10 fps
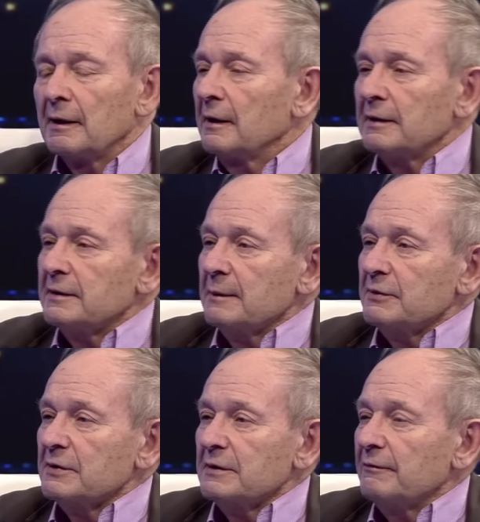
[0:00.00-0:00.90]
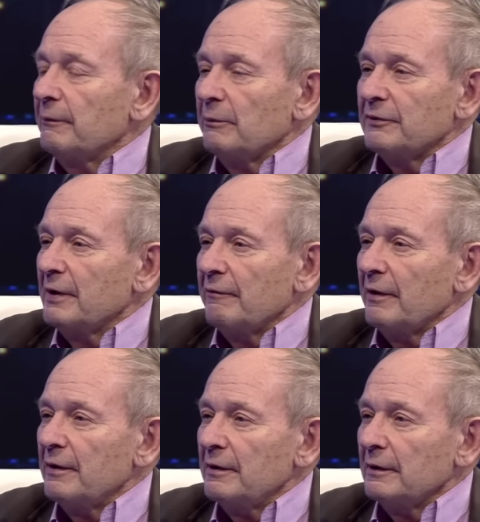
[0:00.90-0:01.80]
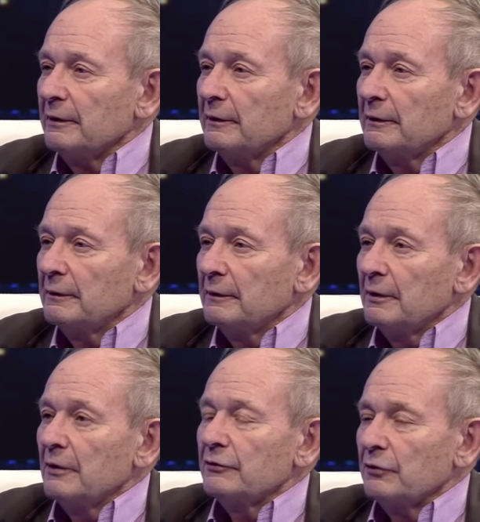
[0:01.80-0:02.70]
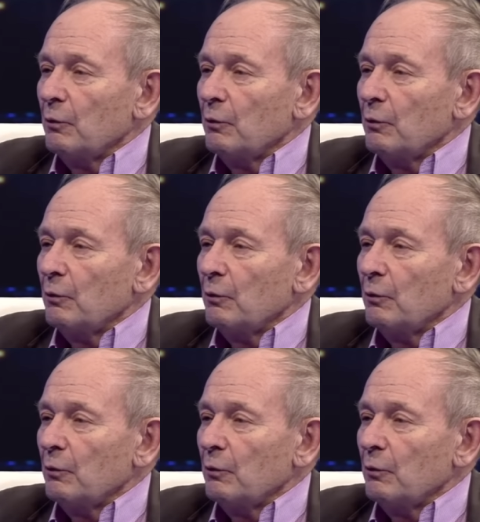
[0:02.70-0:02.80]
It seems as if it was never heard. So